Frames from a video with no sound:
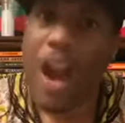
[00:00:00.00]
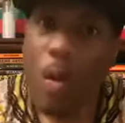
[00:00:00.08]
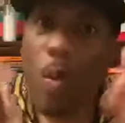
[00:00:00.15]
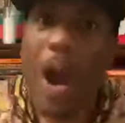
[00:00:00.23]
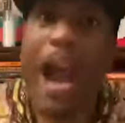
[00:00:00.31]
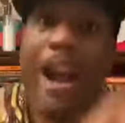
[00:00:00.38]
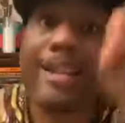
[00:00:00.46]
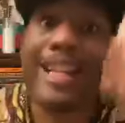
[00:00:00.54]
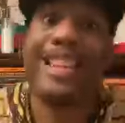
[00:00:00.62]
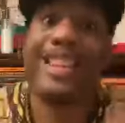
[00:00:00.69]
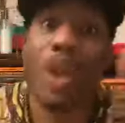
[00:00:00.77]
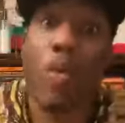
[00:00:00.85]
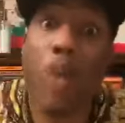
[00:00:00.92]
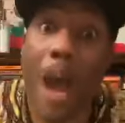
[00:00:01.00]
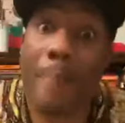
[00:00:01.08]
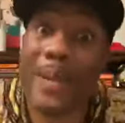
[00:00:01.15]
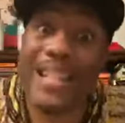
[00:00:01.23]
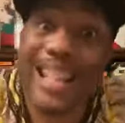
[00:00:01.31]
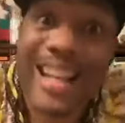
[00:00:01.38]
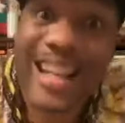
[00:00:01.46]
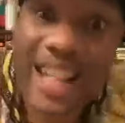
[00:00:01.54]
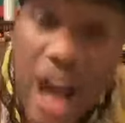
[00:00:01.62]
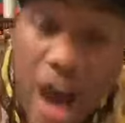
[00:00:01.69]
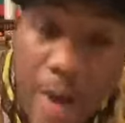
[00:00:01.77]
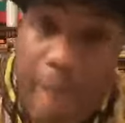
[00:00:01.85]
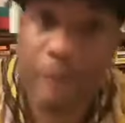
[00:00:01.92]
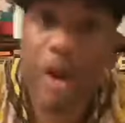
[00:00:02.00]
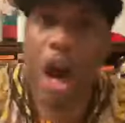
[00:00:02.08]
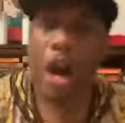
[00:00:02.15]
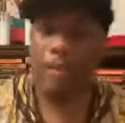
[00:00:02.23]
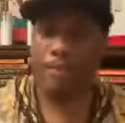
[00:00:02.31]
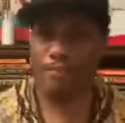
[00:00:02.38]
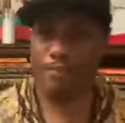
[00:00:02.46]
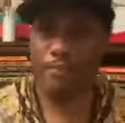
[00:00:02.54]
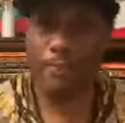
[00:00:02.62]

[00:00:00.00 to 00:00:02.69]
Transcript: Where did the weapons come from?